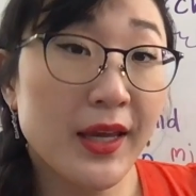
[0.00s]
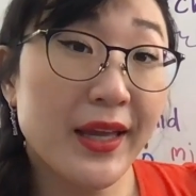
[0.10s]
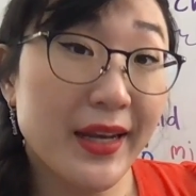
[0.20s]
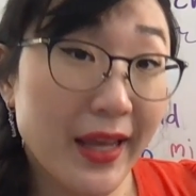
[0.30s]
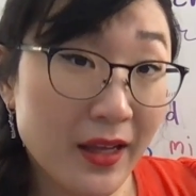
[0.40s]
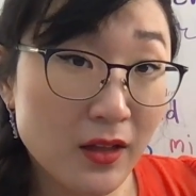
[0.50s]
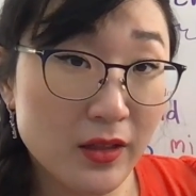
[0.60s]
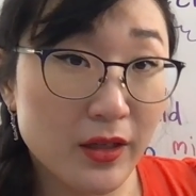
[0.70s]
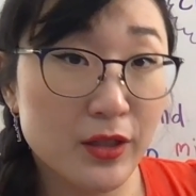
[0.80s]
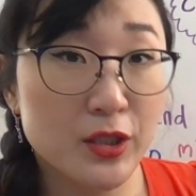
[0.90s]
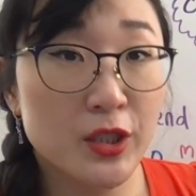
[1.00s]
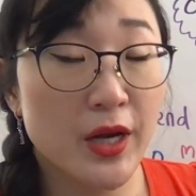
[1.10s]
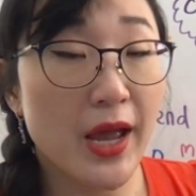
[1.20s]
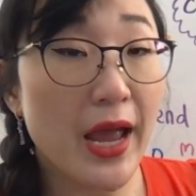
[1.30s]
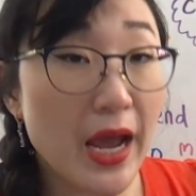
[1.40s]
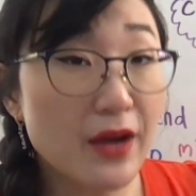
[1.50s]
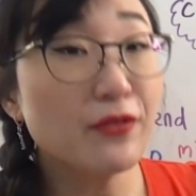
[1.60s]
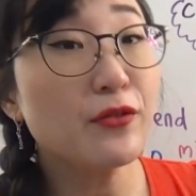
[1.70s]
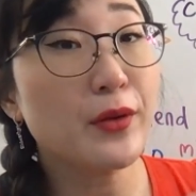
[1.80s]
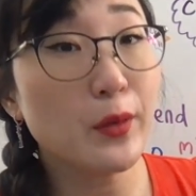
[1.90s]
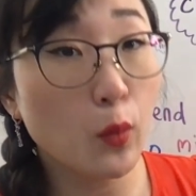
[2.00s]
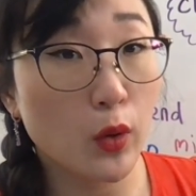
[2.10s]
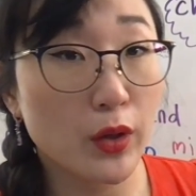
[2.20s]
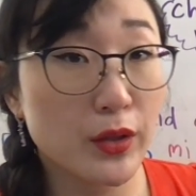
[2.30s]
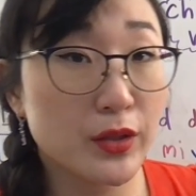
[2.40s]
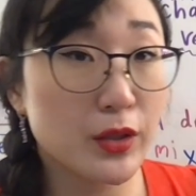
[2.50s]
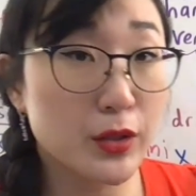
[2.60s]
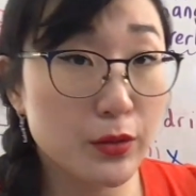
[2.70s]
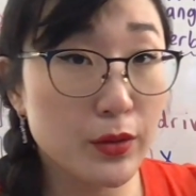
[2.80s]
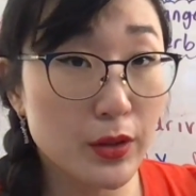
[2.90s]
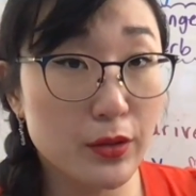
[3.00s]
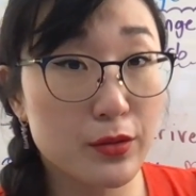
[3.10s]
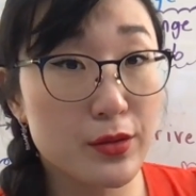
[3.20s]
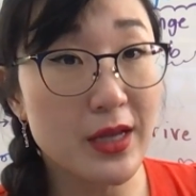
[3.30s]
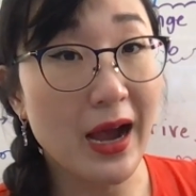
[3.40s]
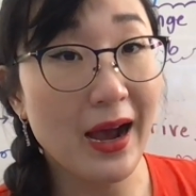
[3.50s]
In English, every word you use